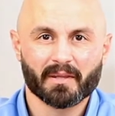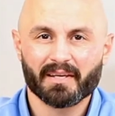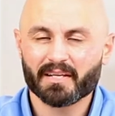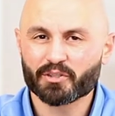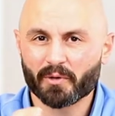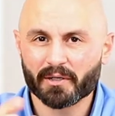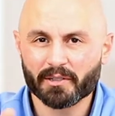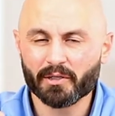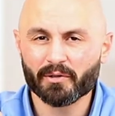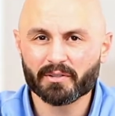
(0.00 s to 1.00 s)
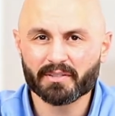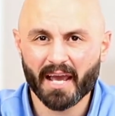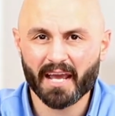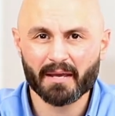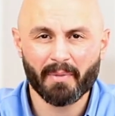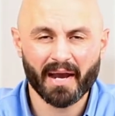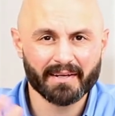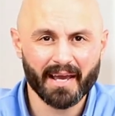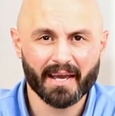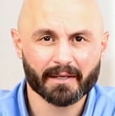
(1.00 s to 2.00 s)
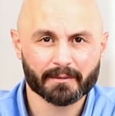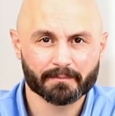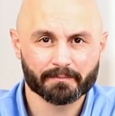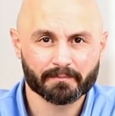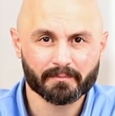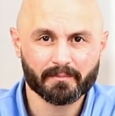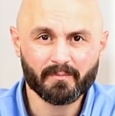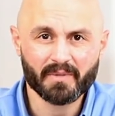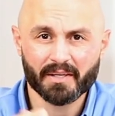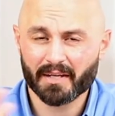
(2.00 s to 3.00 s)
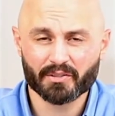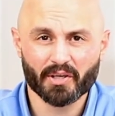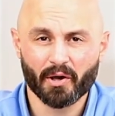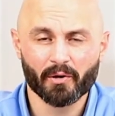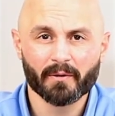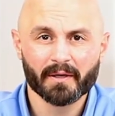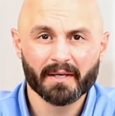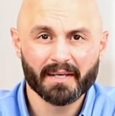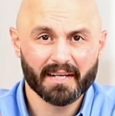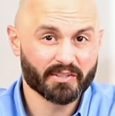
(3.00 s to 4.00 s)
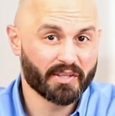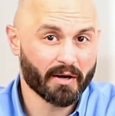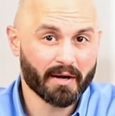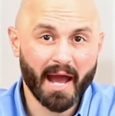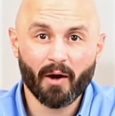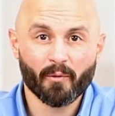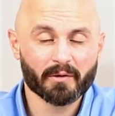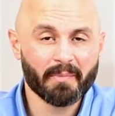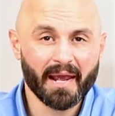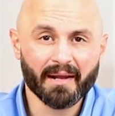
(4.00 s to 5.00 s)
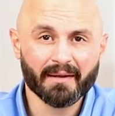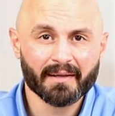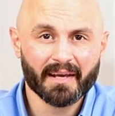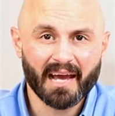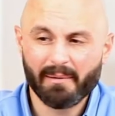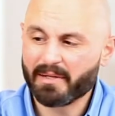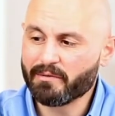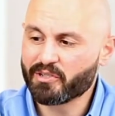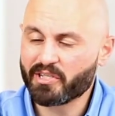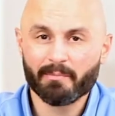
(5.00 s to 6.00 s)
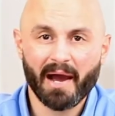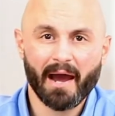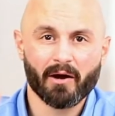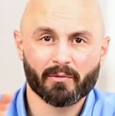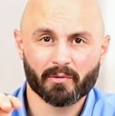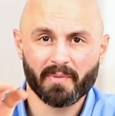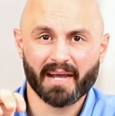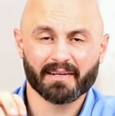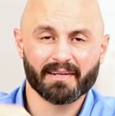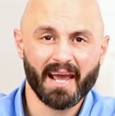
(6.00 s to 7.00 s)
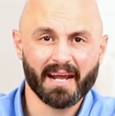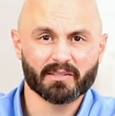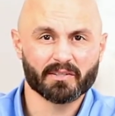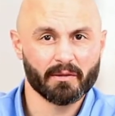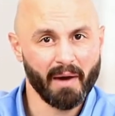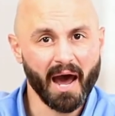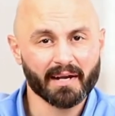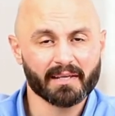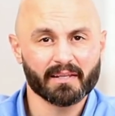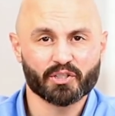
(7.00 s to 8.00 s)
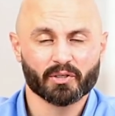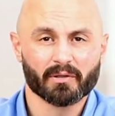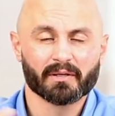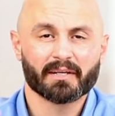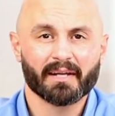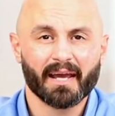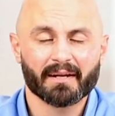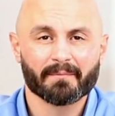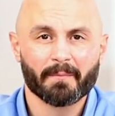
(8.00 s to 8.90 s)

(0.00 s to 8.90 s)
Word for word: is renewed day by day. And so, is there an outward man? I mean, you see my outward man today, it's the body that you're looking at.